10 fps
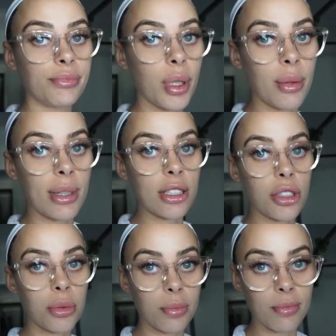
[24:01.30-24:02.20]
pretty
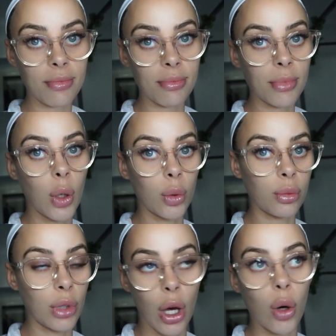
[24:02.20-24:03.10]
much
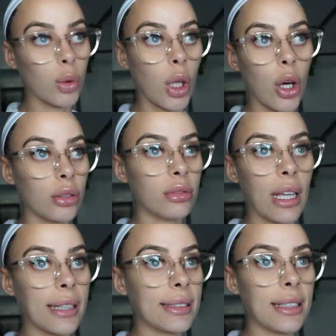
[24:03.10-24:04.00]
the whole lot,
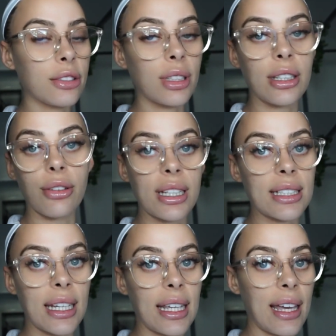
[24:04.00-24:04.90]
like literally green
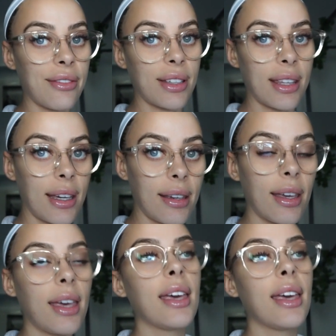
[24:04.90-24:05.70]
tea, everything